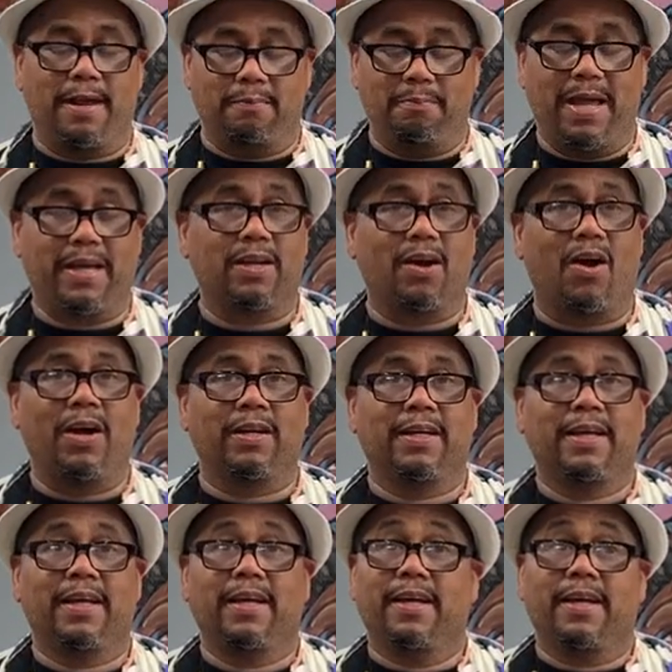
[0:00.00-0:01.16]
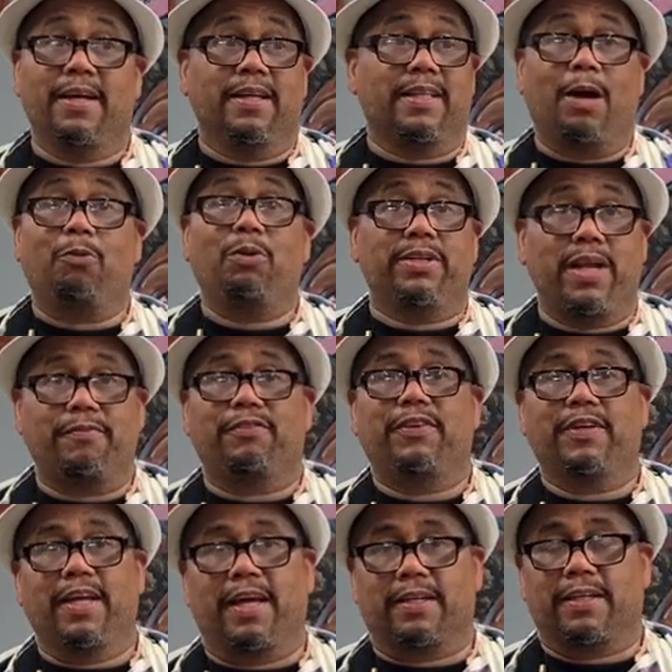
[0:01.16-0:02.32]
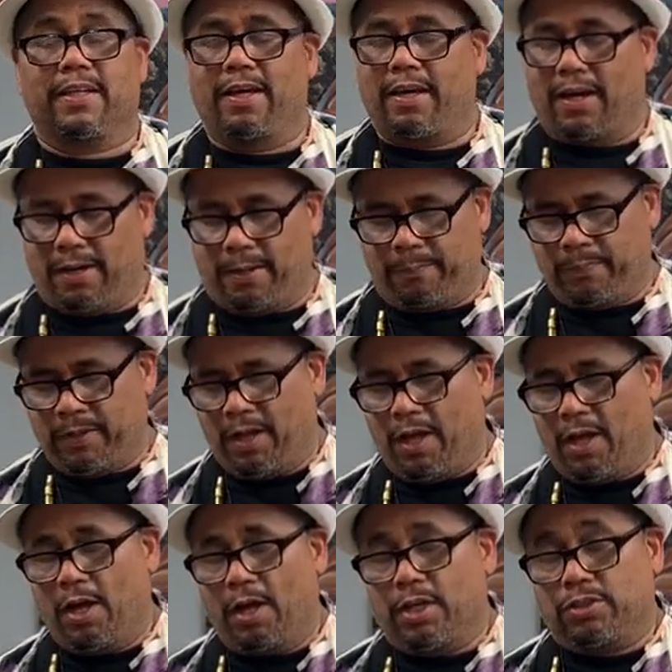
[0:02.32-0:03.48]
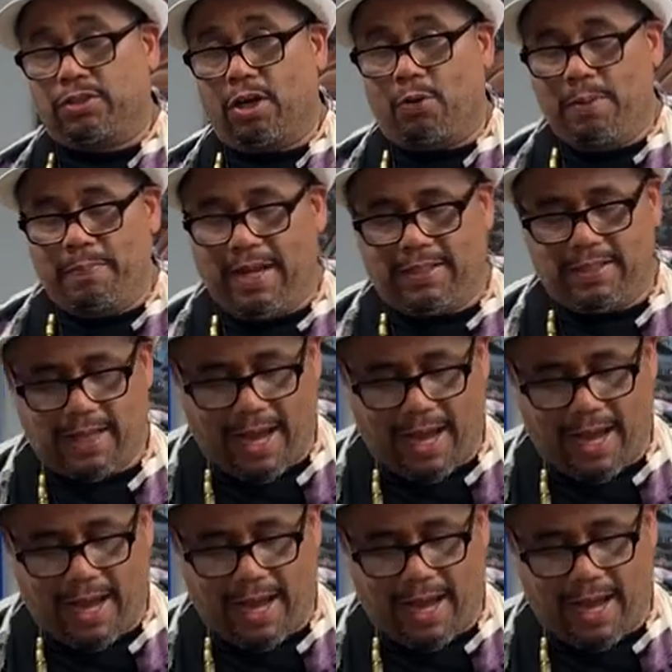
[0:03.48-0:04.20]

and making art that we'll never forget. So we made this